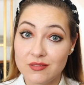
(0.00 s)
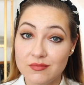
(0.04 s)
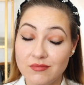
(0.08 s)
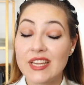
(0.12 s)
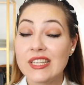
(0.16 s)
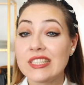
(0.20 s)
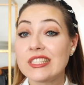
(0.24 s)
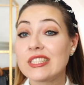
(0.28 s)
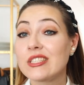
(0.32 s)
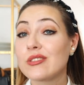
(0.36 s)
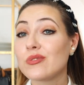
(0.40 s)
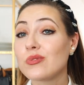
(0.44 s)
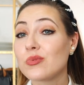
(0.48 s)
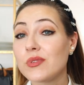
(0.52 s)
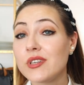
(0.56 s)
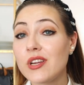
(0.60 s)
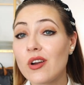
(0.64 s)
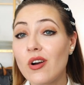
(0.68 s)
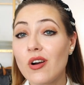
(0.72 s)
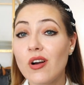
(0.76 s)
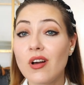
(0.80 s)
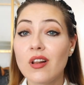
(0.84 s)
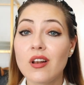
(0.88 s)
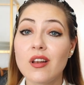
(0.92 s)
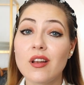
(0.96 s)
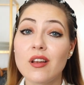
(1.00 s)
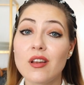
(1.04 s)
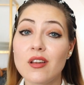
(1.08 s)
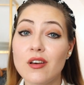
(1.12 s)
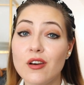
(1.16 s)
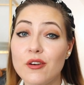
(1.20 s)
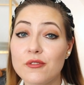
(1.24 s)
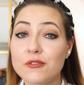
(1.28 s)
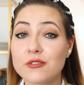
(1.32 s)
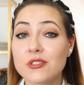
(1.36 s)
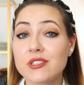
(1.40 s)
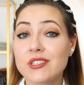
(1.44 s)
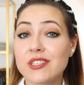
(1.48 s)
And don't we all
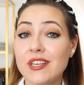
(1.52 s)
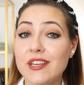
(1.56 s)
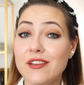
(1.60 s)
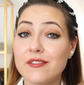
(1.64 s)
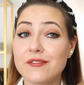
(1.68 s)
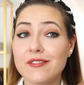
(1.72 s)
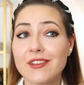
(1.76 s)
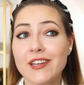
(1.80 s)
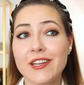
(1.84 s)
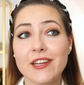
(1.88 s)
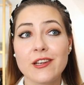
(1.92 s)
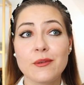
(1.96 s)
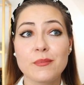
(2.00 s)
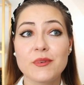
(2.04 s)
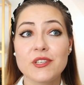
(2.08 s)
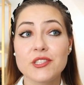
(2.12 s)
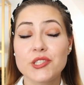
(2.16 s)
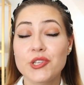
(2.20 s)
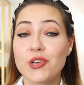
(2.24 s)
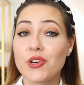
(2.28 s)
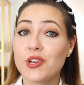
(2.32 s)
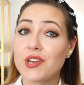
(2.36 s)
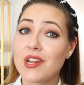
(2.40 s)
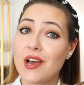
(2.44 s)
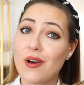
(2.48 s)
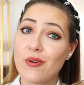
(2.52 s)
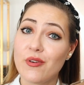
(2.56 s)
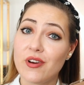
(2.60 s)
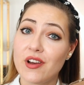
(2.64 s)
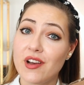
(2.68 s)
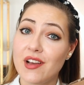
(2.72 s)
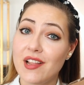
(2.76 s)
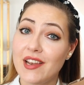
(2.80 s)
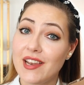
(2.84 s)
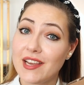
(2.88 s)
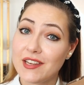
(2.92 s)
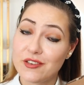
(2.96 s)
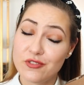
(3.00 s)
love to save a little bit on
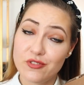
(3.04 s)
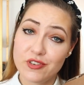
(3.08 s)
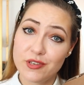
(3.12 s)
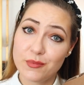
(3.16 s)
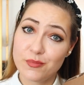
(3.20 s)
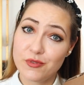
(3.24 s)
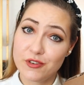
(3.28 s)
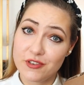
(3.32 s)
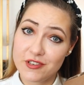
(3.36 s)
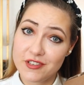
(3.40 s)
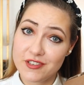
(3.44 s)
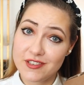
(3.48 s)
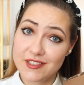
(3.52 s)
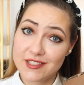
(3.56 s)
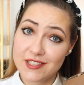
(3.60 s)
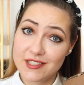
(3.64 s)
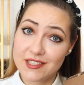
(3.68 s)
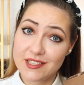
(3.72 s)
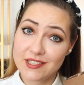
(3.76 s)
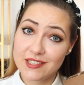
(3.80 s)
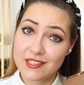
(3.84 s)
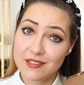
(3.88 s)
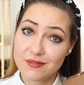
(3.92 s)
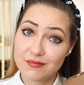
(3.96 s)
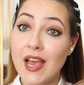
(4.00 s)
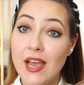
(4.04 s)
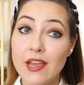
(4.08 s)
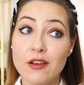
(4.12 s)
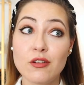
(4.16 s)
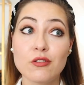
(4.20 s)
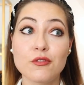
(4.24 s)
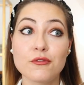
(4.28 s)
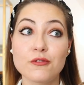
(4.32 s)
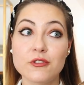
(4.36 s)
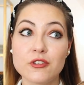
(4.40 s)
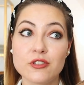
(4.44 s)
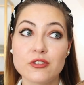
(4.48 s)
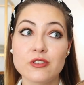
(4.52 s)
our luxury purchases? I
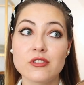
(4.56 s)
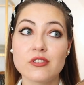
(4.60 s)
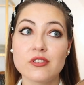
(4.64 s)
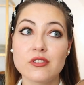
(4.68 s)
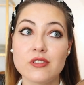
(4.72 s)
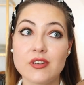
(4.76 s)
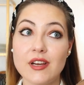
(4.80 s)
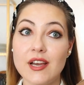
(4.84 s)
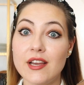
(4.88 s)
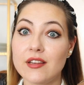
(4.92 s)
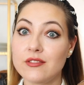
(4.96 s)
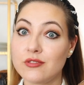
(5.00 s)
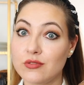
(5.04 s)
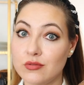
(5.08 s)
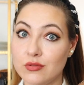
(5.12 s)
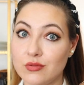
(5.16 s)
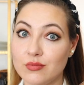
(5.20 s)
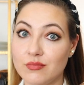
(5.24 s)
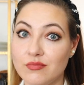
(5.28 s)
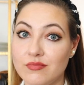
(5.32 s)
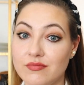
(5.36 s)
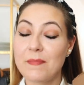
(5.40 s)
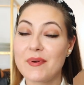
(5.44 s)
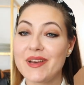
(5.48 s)
know for sure I do.